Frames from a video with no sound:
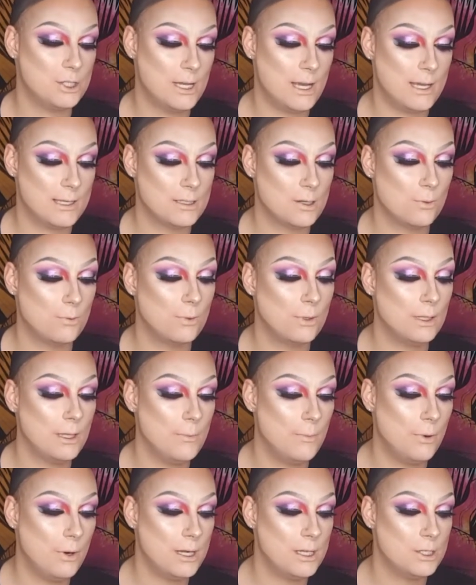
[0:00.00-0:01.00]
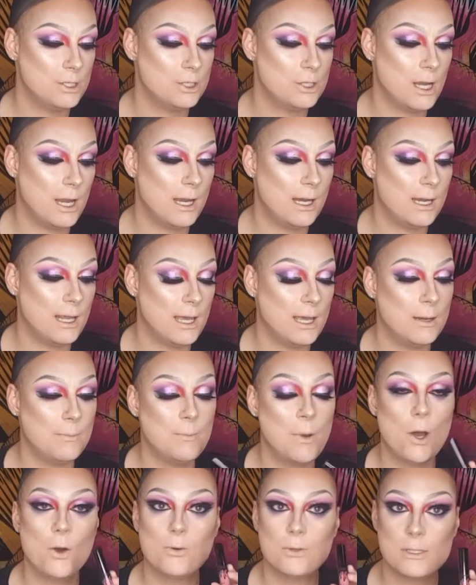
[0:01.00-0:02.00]
She has a really pretty shade
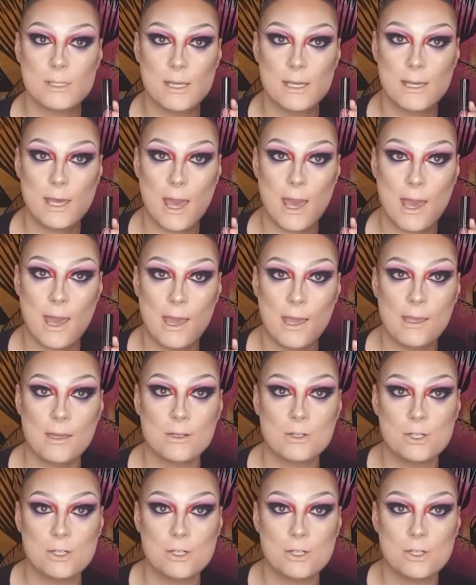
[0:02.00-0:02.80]
in Posie K,